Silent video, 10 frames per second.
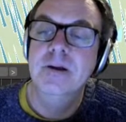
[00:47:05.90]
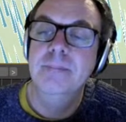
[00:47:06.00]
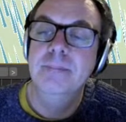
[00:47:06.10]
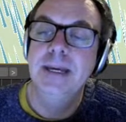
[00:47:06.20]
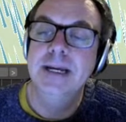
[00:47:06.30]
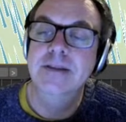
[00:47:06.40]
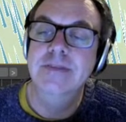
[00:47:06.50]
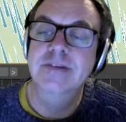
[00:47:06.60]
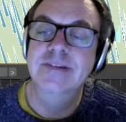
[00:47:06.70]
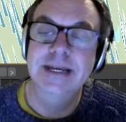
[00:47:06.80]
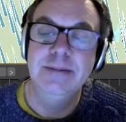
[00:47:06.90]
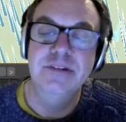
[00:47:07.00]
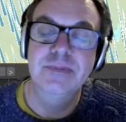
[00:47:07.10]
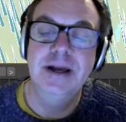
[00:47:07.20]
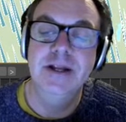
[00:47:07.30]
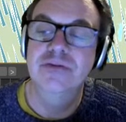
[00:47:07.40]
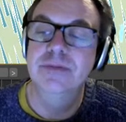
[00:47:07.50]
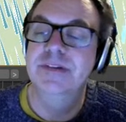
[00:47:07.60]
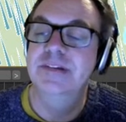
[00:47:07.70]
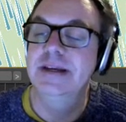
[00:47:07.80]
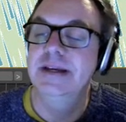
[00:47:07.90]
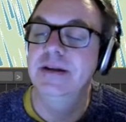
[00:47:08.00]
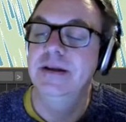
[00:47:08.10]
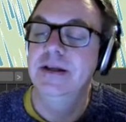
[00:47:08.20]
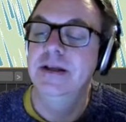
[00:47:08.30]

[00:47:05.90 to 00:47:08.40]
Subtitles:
pick the same spline from the scene,